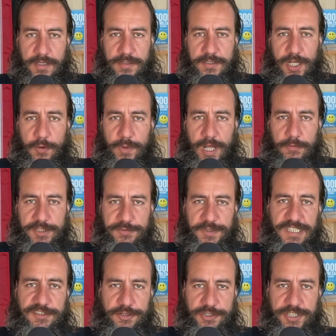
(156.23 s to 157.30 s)
When I was
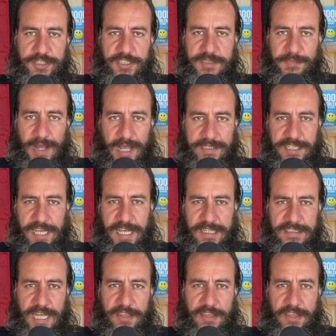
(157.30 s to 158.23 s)
researching this podcast,